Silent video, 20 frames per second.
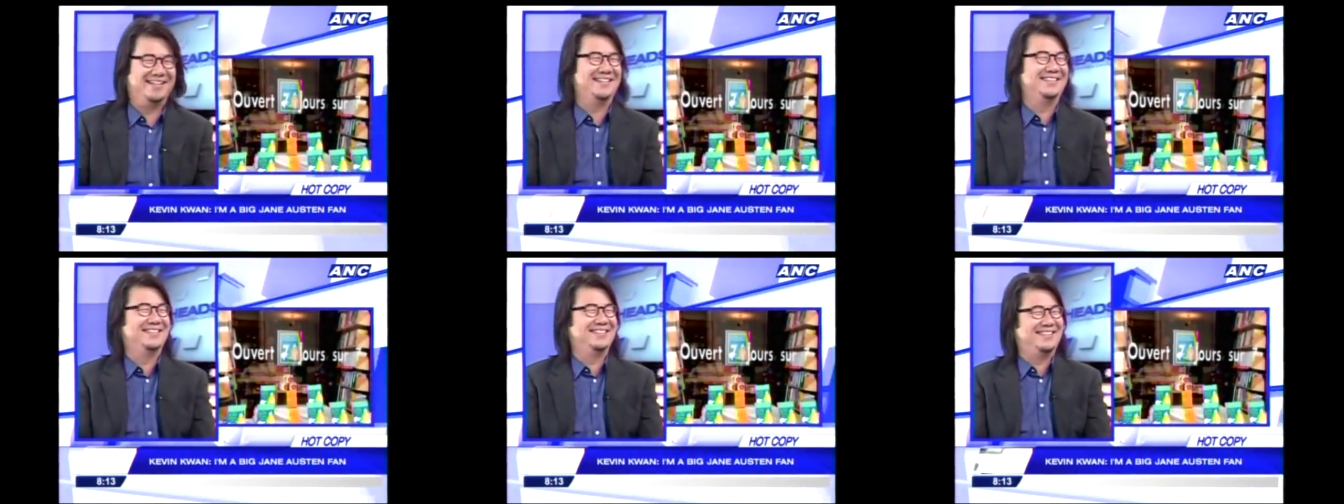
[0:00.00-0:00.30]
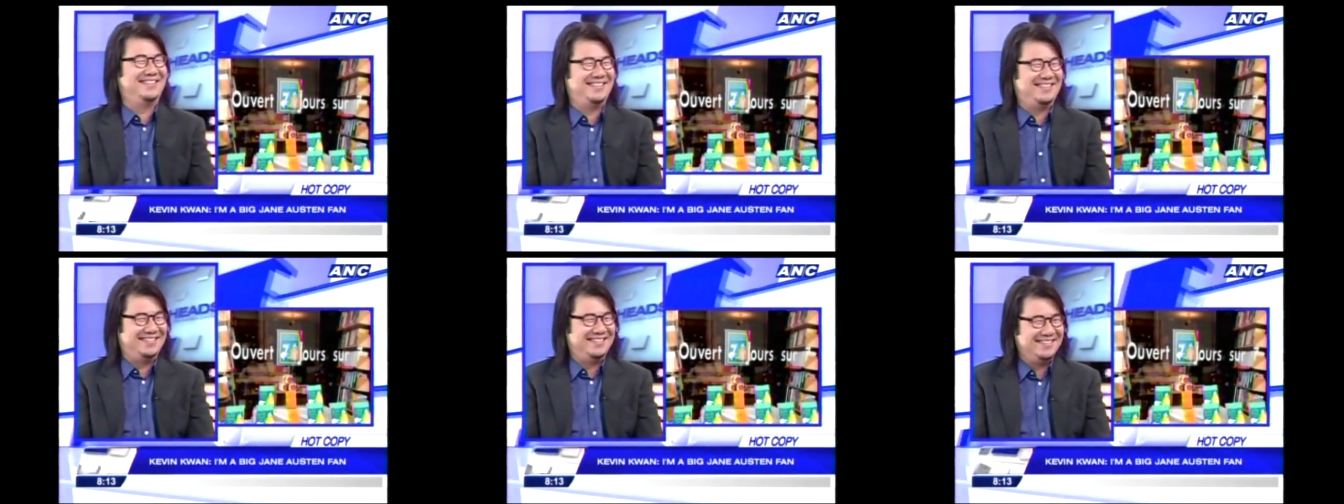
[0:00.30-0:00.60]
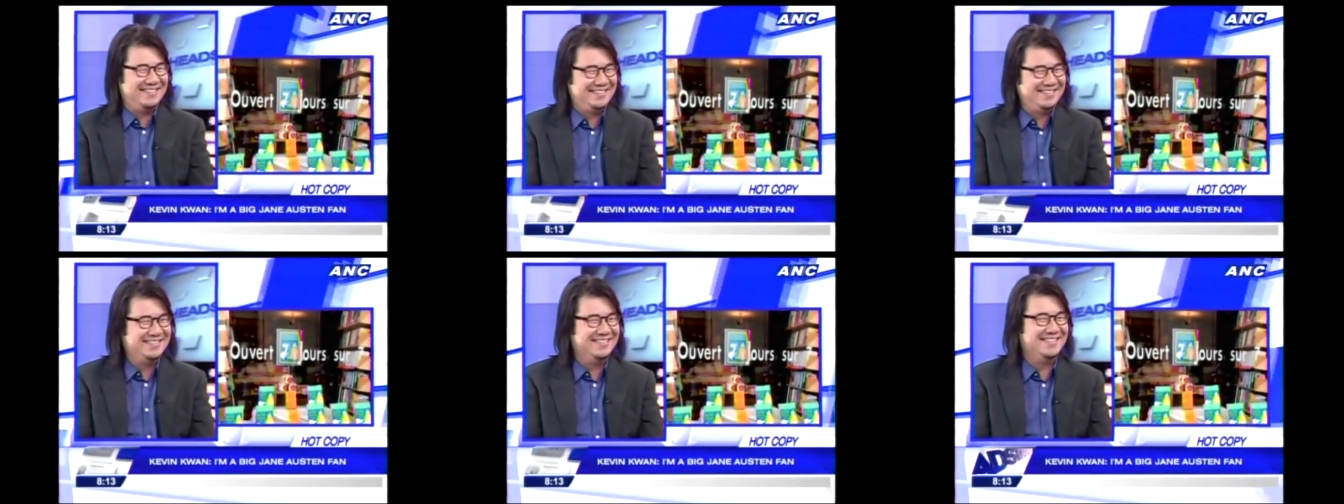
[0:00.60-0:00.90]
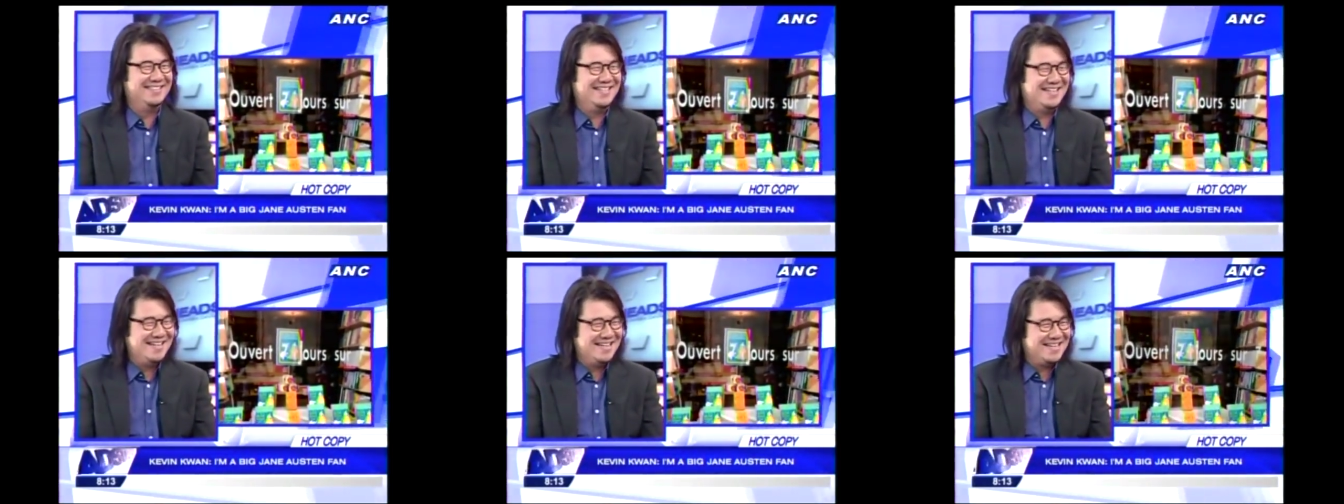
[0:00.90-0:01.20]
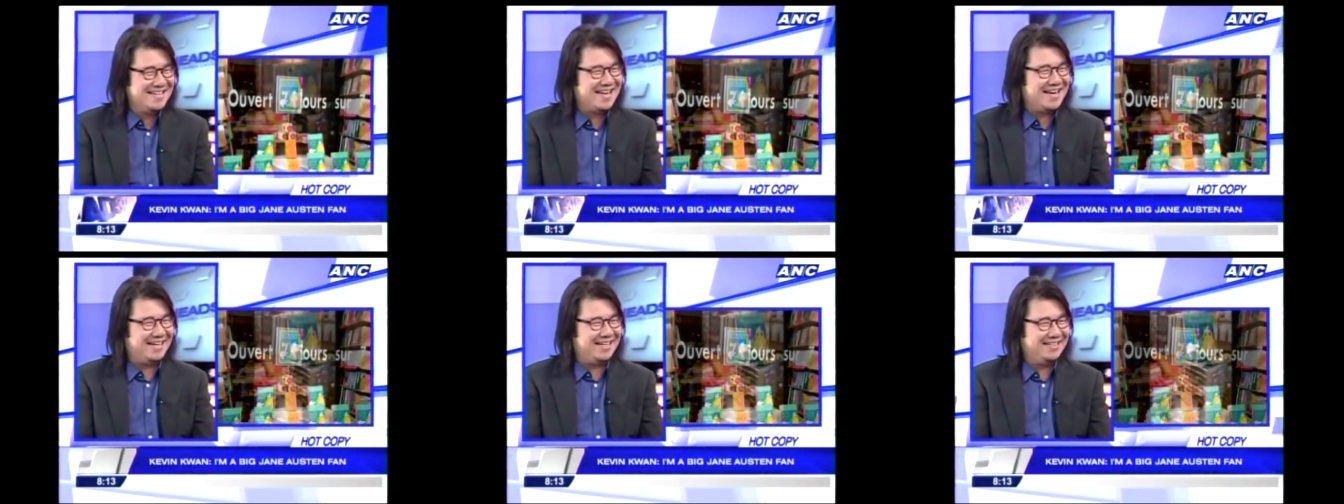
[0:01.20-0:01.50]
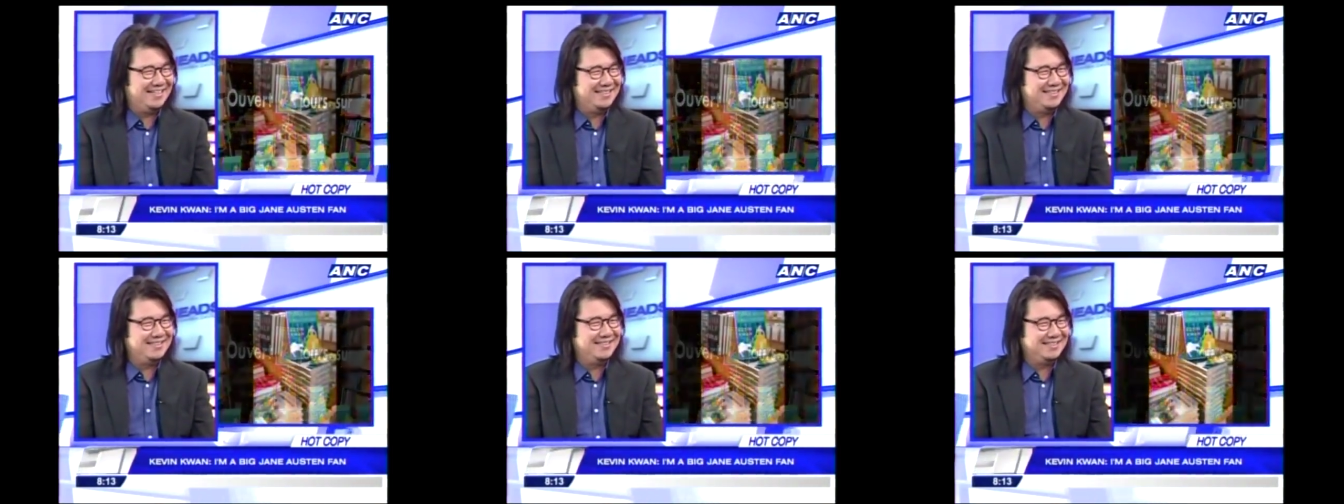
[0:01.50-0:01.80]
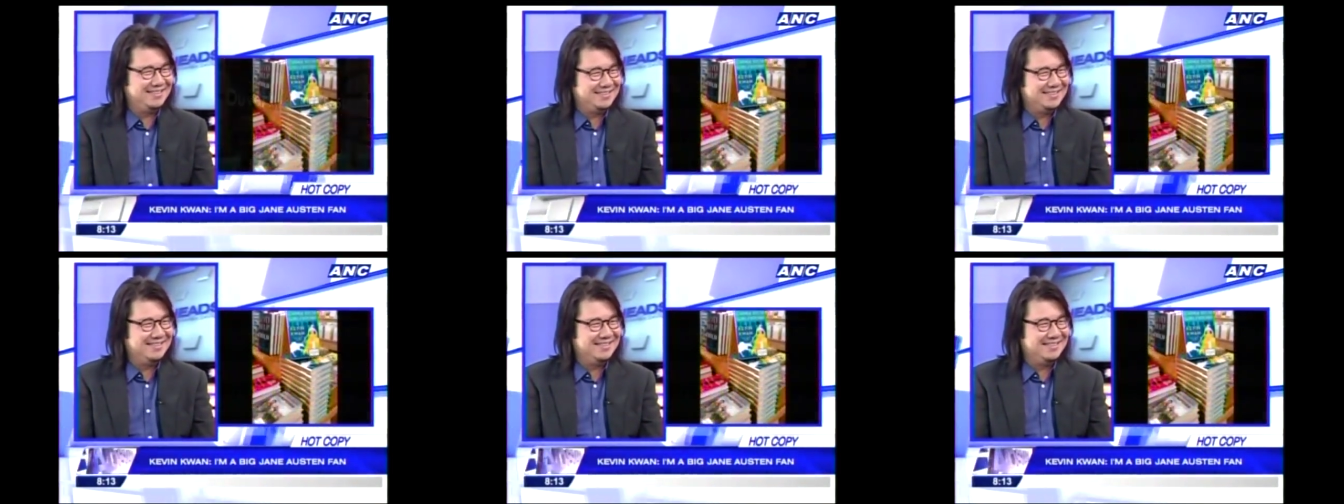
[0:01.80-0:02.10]
getting married. But what's yeah.
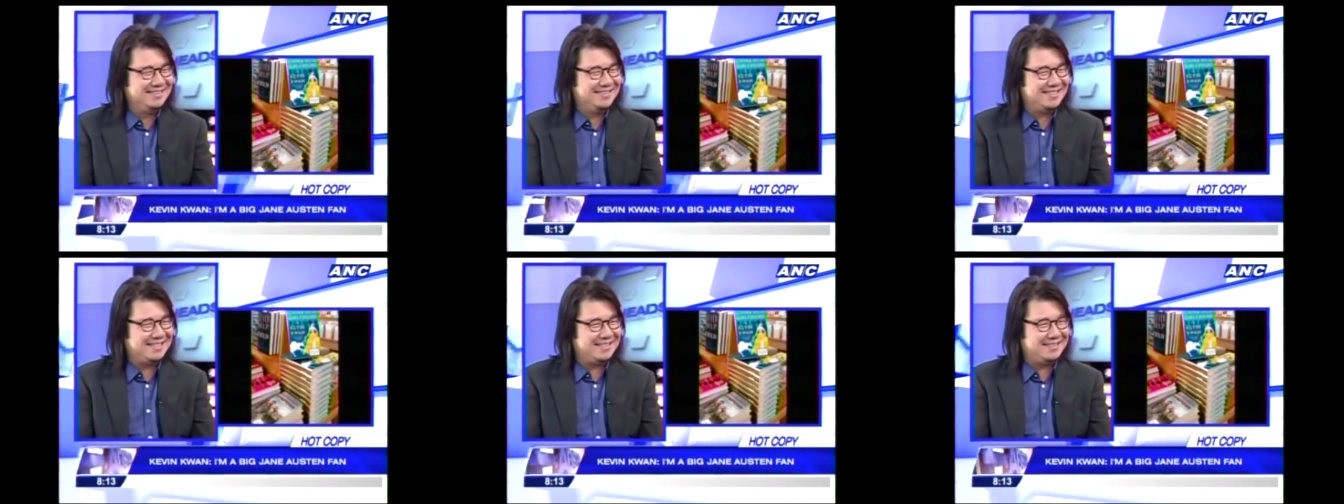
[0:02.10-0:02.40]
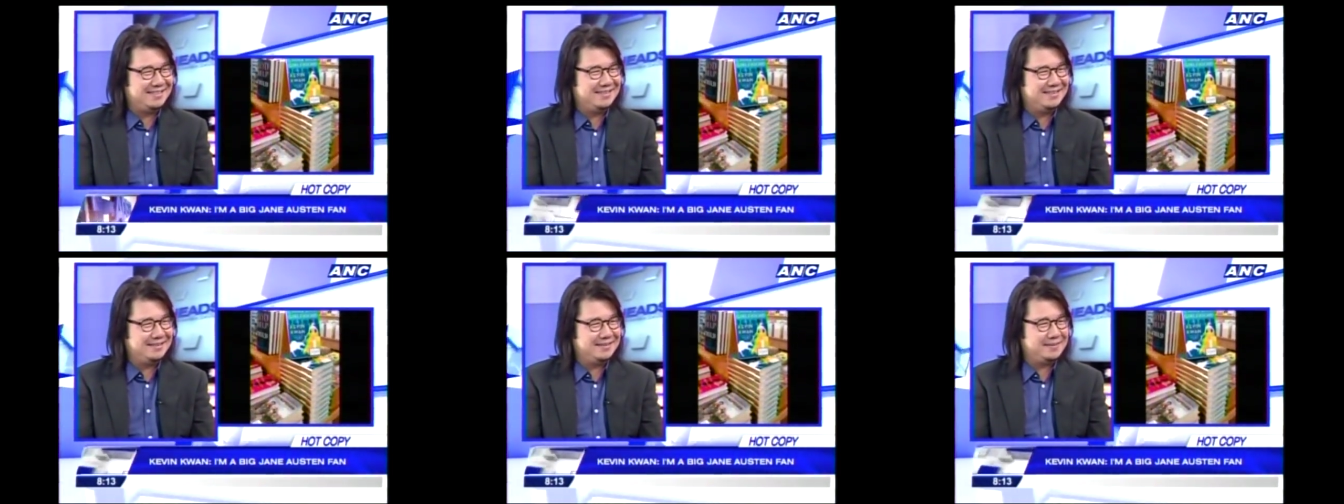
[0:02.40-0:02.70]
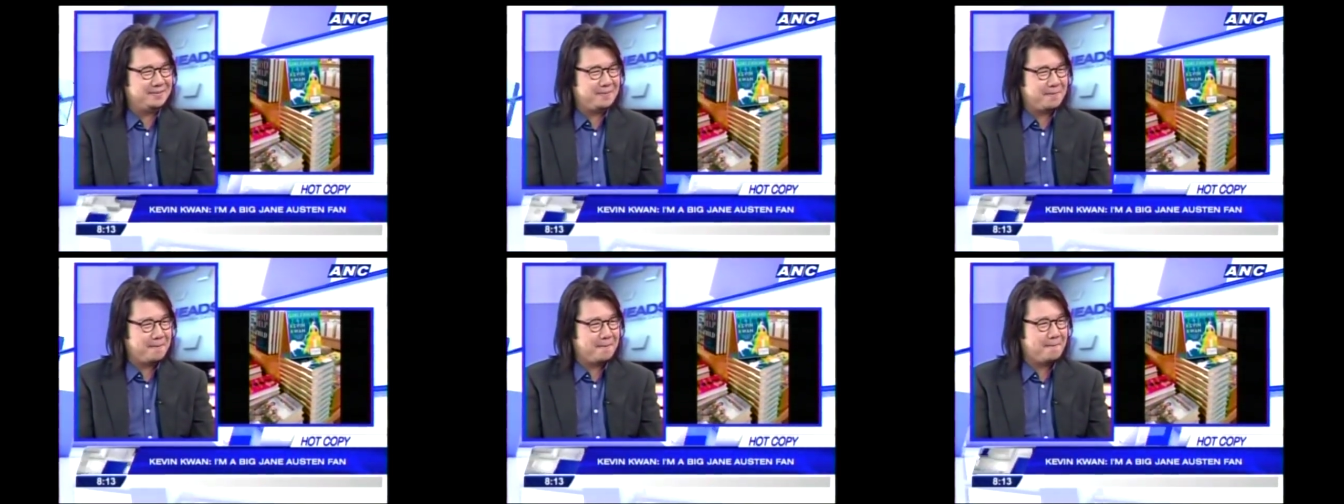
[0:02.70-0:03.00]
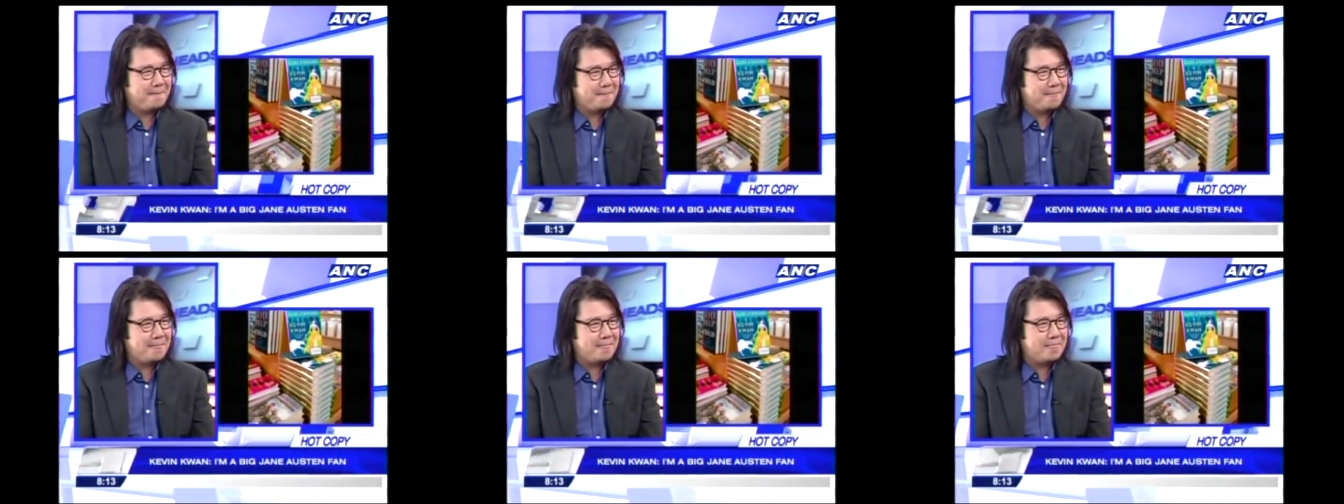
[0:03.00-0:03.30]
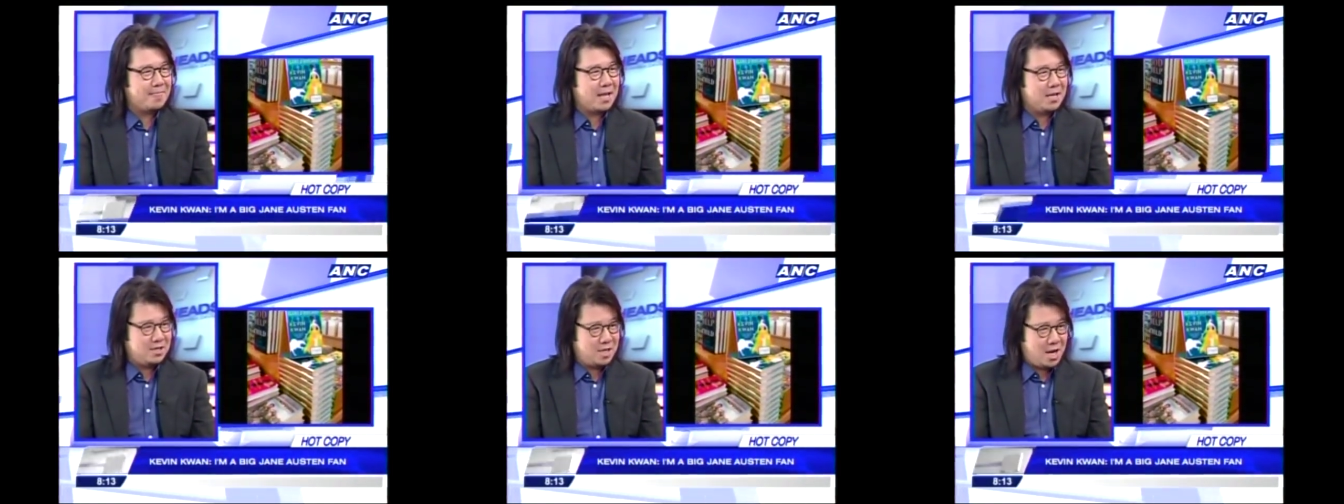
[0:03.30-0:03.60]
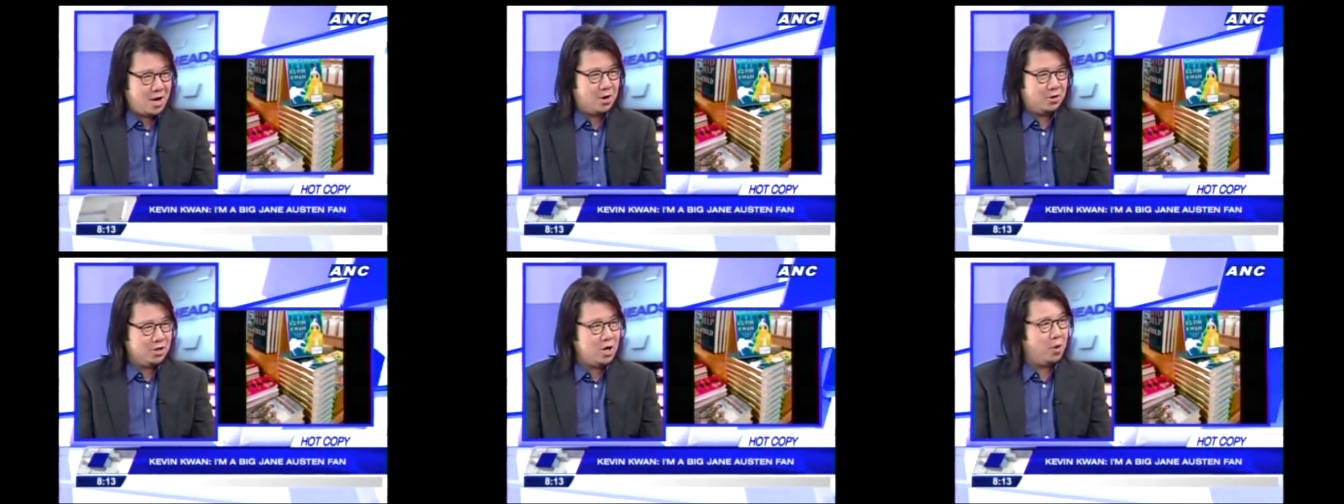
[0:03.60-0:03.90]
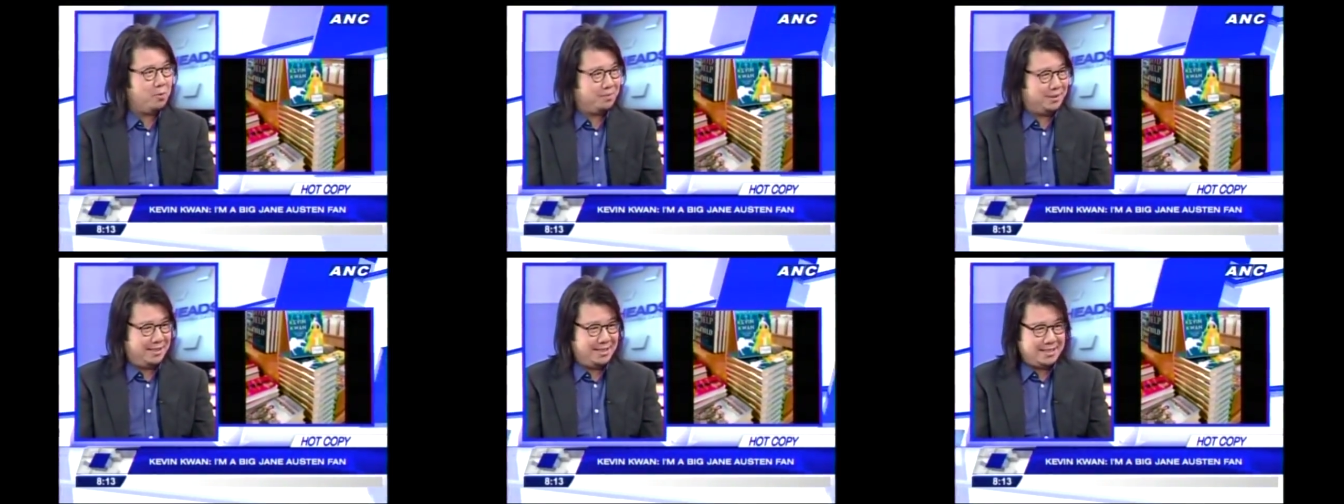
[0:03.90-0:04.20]
interesting is, uh, can I say portions? No, no,
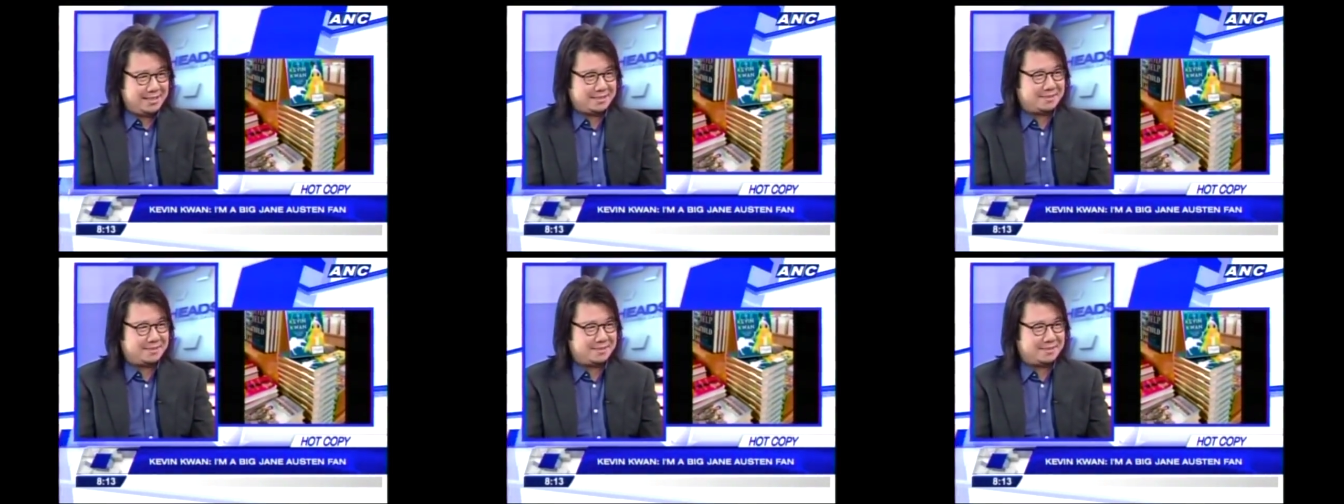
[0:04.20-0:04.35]
please,